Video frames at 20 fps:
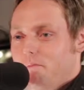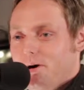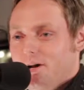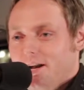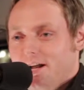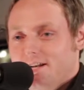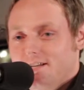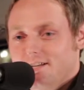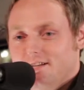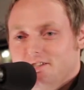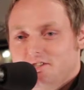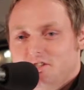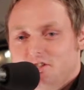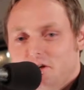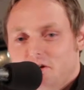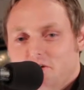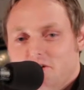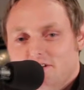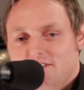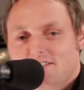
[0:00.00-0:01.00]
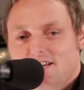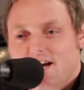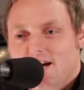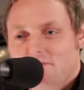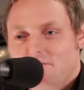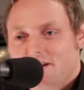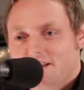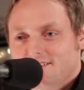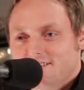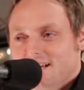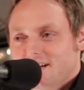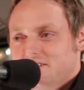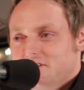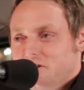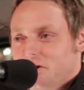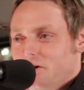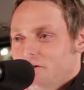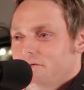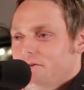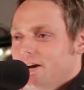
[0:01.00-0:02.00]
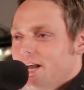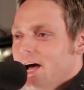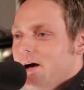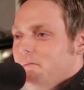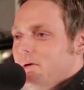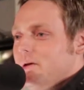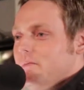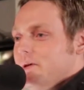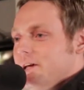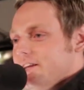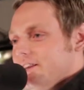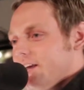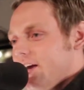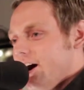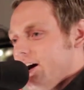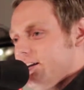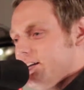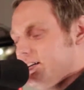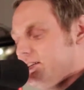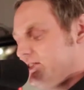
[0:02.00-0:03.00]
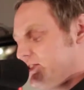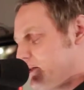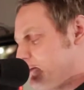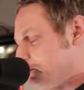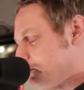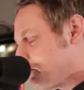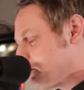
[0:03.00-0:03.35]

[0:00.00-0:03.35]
I did a show one time, and his ex-girlfriend happened to be in the audience.